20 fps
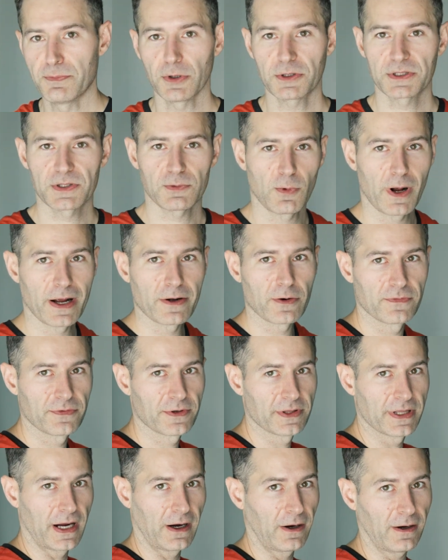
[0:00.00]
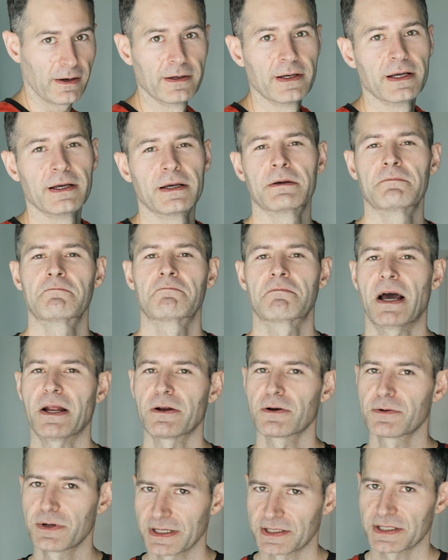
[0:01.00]
book's right over there. I
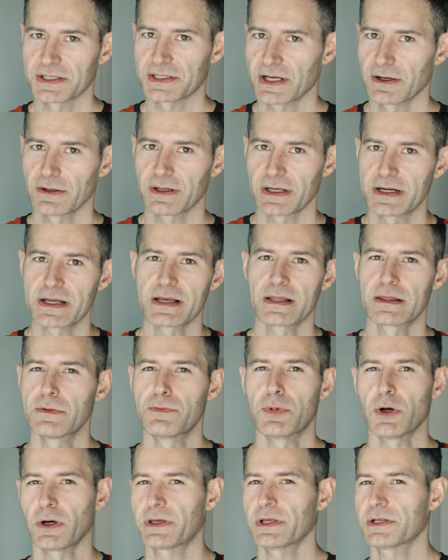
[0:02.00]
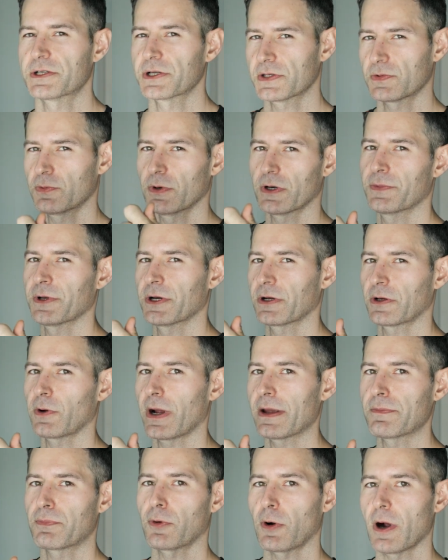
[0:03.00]
don't necessarily need the book. It just would have been a
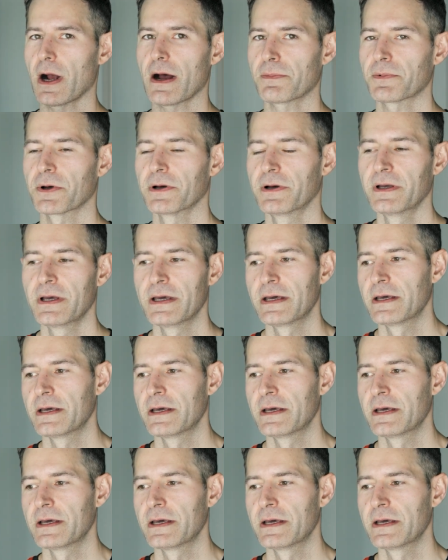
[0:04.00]
great prop.